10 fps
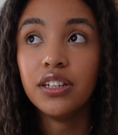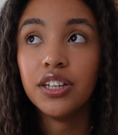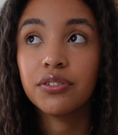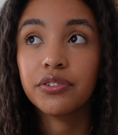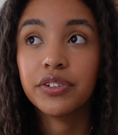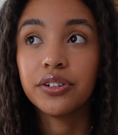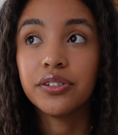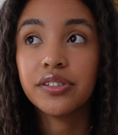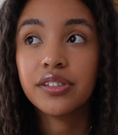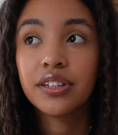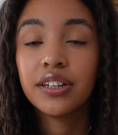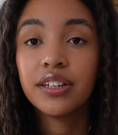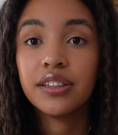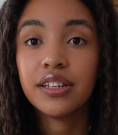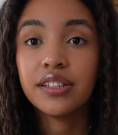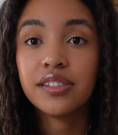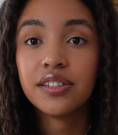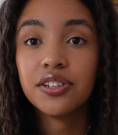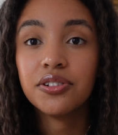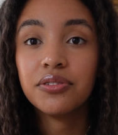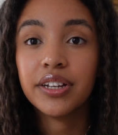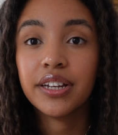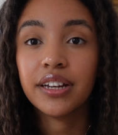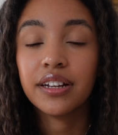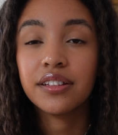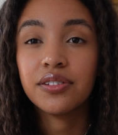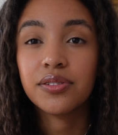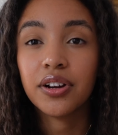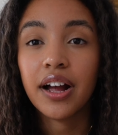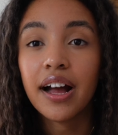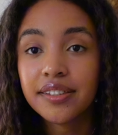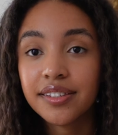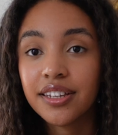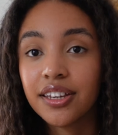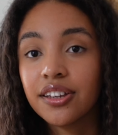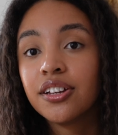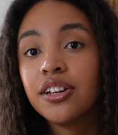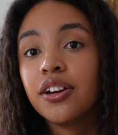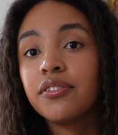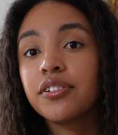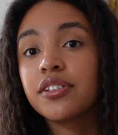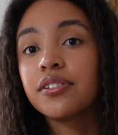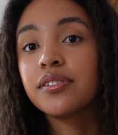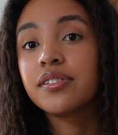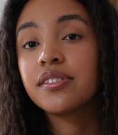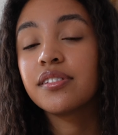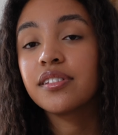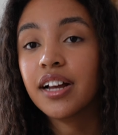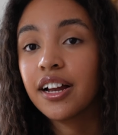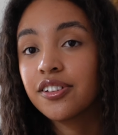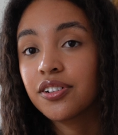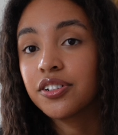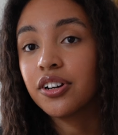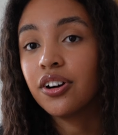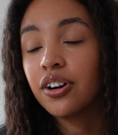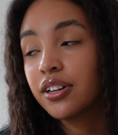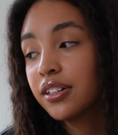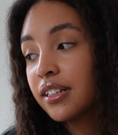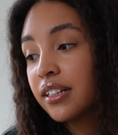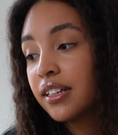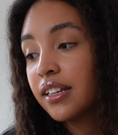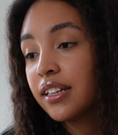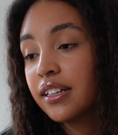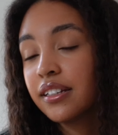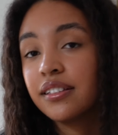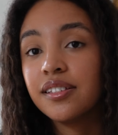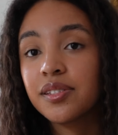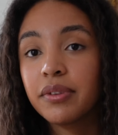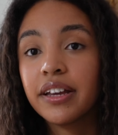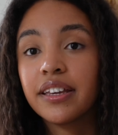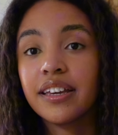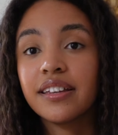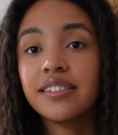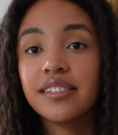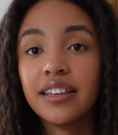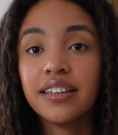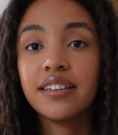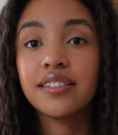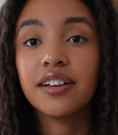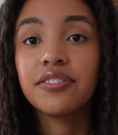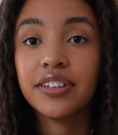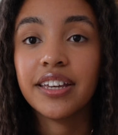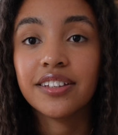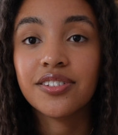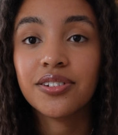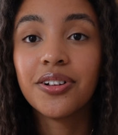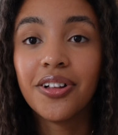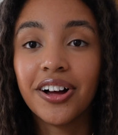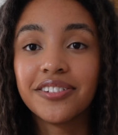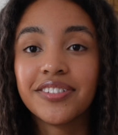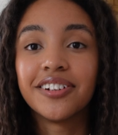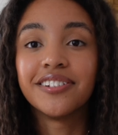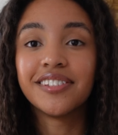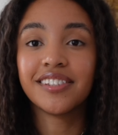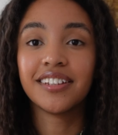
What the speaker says: He reveals things to you, and you start asking for those desires on your heart. And at least in my case, like, He's definitely answered a lot of those.